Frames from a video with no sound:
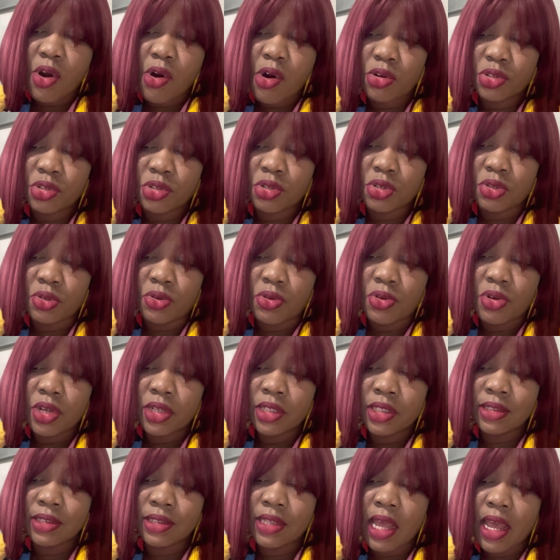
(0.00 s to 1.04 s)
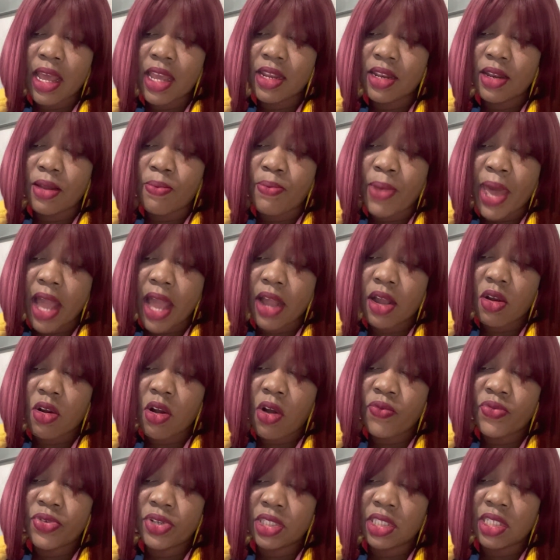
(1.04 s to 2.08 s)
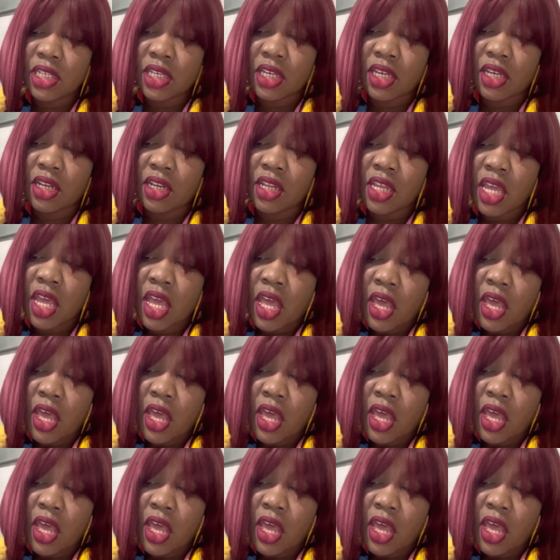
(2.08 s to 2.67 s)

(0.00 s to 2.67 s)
Also, sign the back of your ticket.